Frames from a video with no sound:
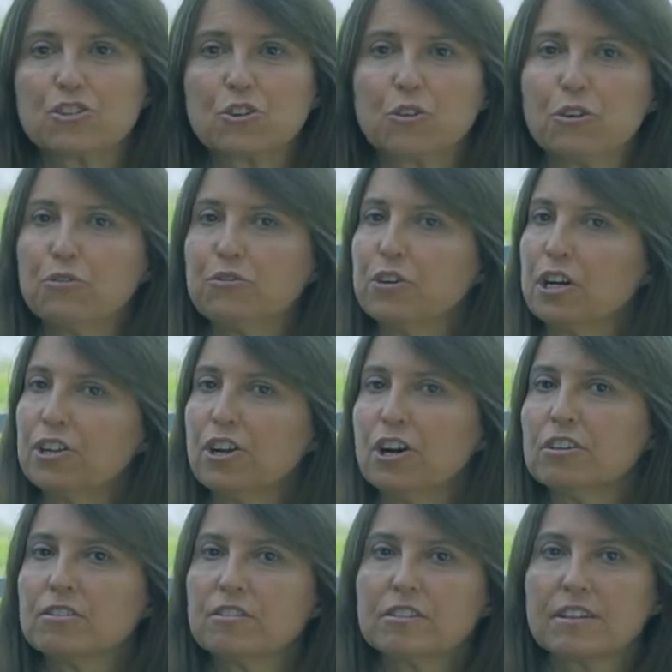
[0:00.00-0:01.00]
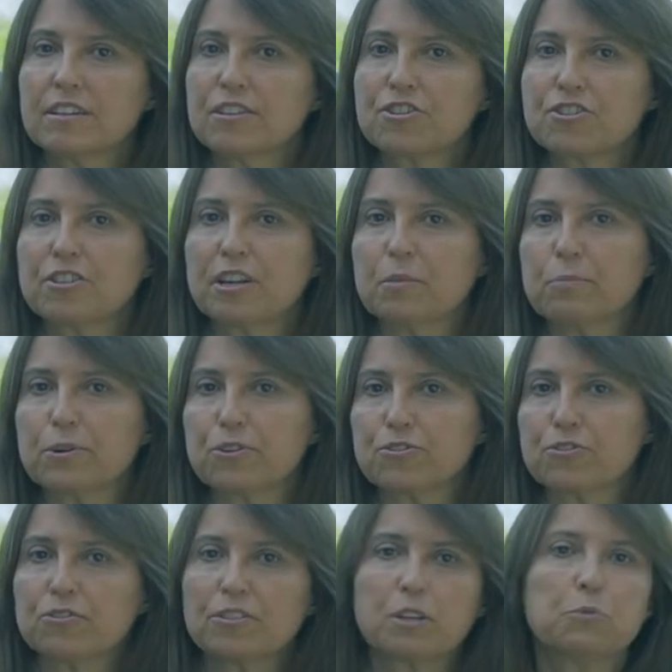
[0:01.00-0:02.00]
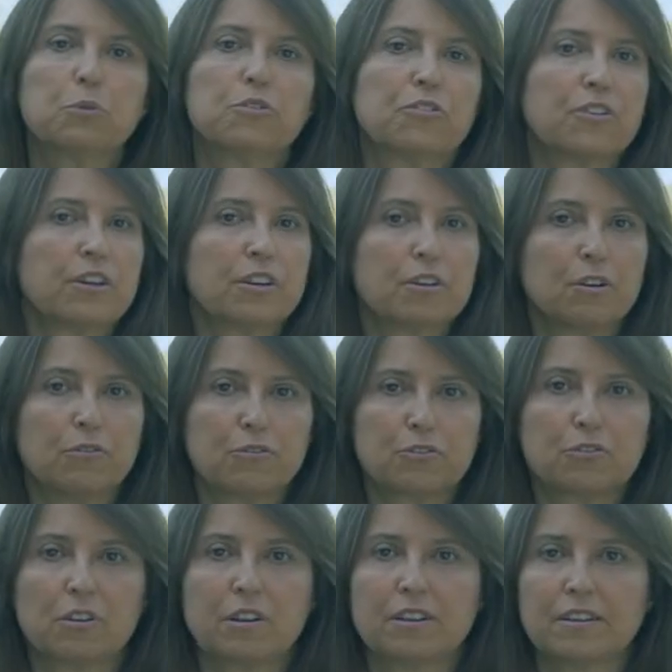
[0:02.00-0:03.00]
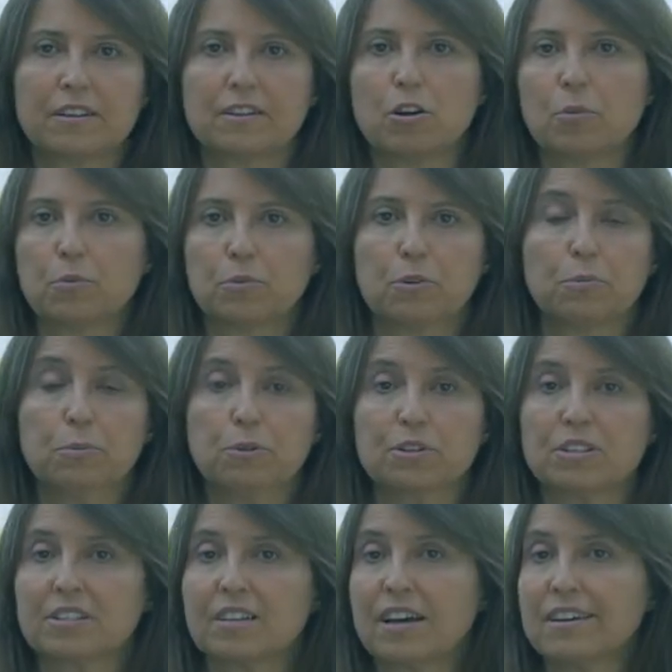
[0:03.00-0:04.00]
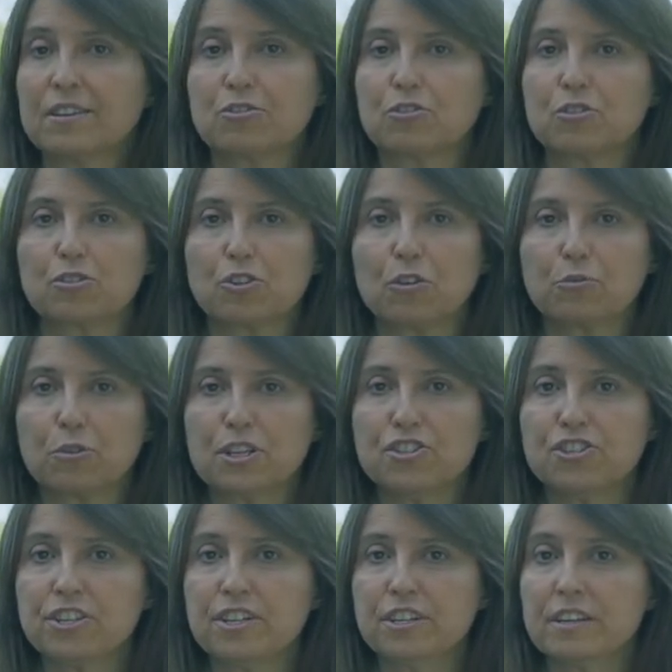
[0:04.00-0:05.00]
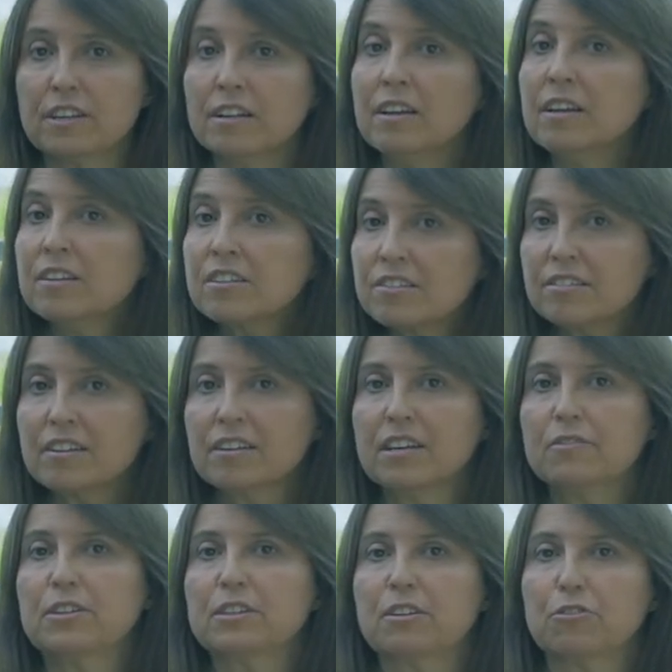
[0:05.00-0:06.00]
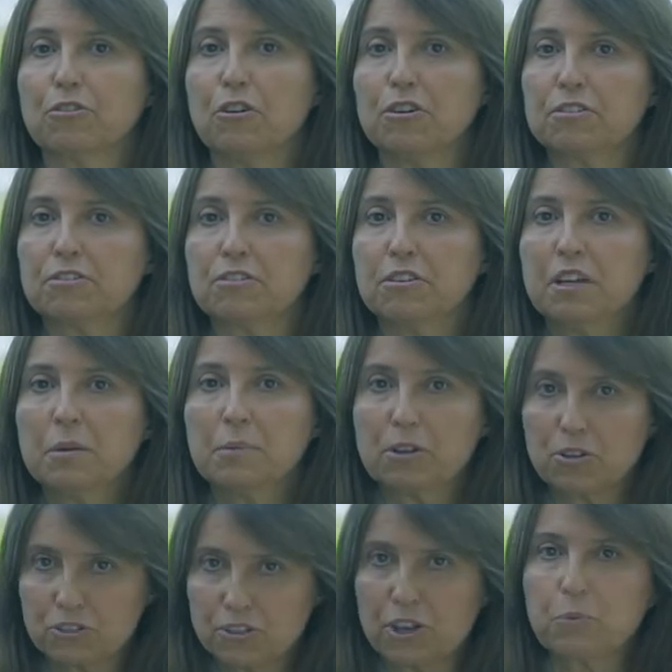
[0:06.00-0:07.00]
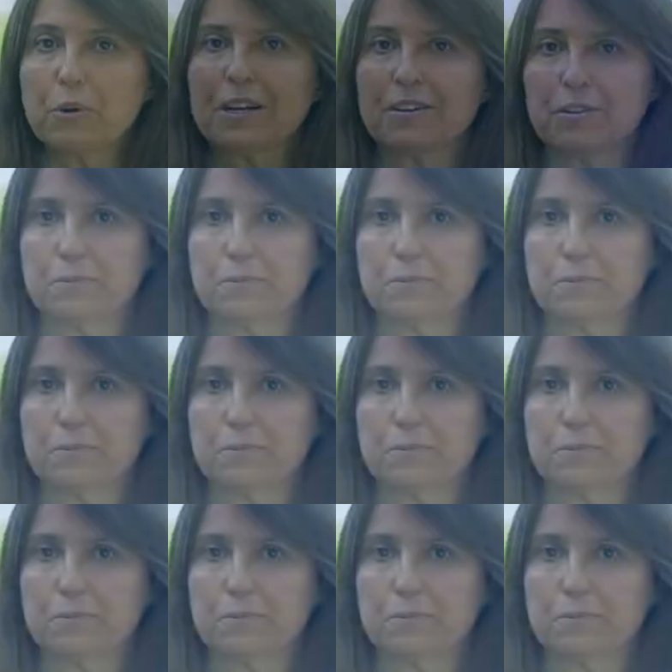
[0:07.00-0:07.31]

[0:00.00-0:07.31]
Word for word: And so if you are not a traditional person that would think of studying co computer science or software engineering, still give it a thought because you are